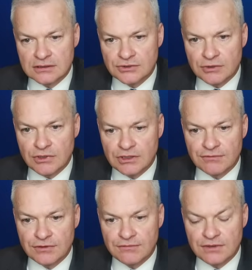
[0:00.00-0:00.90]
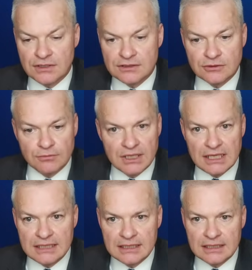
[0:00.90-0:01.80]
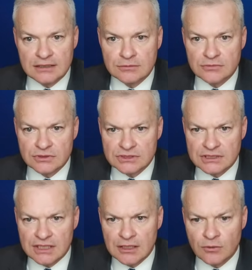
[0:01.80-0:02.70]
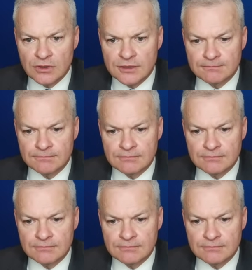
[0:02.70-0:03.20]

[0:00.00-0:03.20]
So I'm looking for a vertical play, and I'm not seeing one.